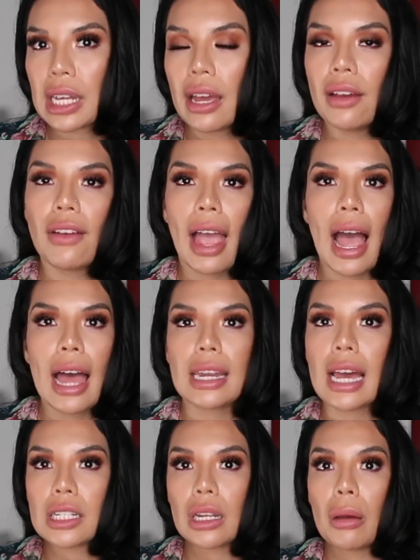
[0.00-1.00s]
And
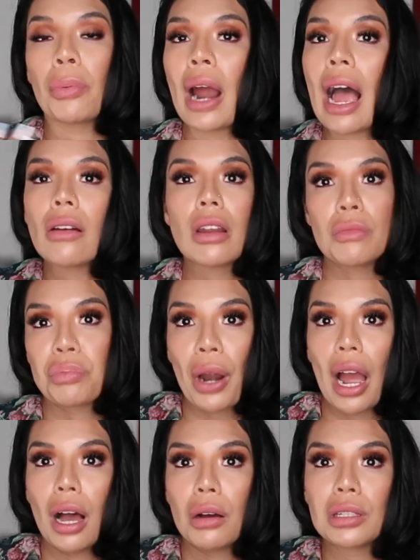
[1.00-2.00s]
as a brown and
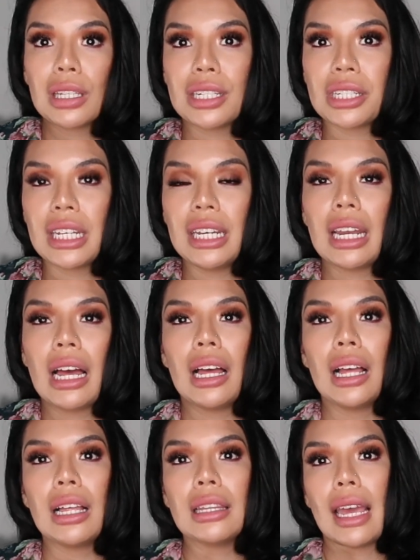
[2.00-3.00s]
proud
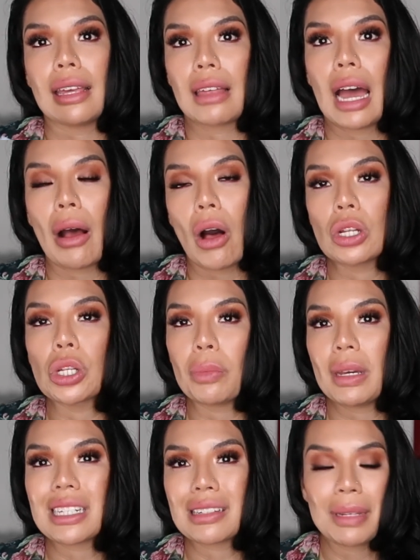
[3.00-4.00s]
Latina, like that also
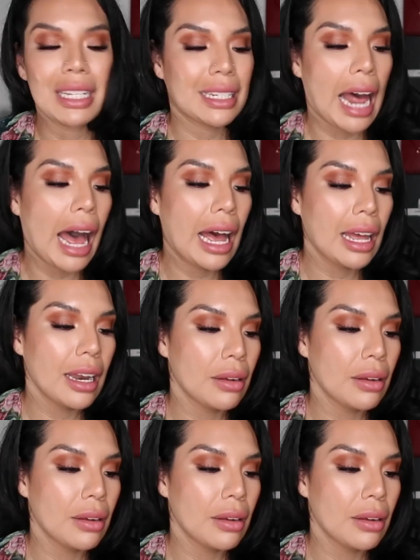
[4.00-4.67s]
makes me sad.